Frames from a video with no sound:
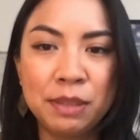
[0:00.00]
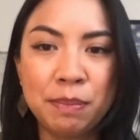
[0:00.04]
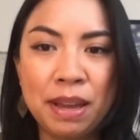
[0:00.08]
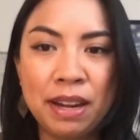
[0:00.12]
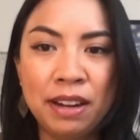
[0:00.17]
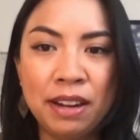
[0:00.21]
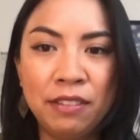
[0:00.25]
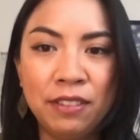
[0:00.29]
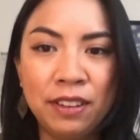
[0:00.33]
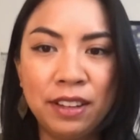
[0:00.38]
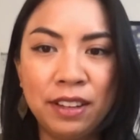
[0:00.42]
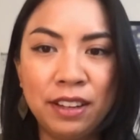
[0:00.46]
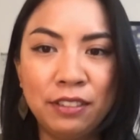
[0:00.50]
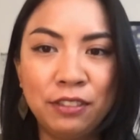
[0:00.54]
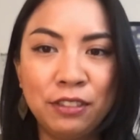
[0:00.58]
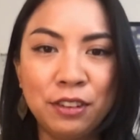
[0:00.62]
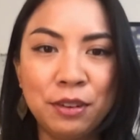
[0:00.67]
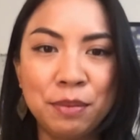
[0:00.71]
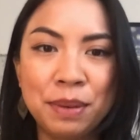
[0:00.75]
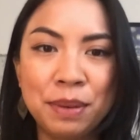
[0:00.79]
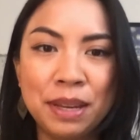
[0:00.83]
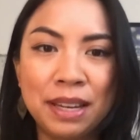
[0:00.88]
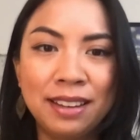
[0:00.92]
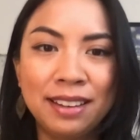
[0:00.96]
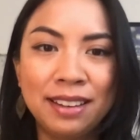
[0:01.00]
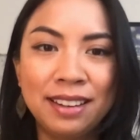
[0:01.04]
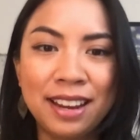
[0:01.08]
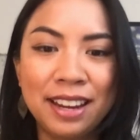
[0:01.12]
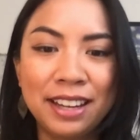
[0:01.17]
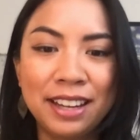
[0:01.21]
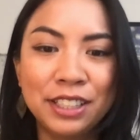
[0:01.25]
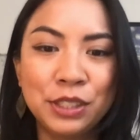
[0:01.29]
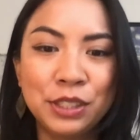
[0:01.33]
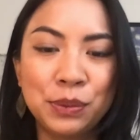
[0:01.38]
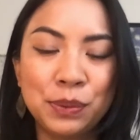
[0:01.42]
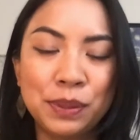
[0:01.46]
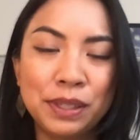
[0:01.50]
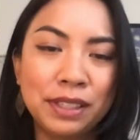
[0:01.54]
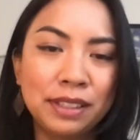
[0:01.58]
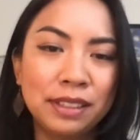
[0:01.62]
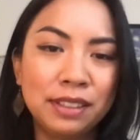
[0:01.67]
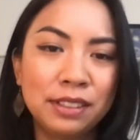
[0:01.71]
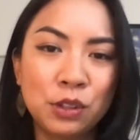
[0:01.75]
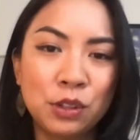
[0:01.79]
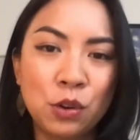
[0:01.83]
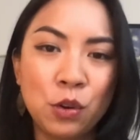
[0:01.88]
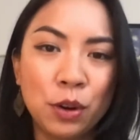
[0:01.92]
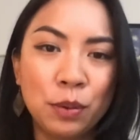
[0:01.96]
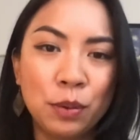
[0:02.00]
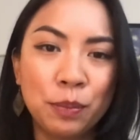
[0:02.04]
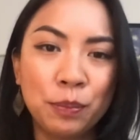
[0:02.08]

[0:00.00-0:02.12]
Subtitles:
benefited from being engaged with SCORP?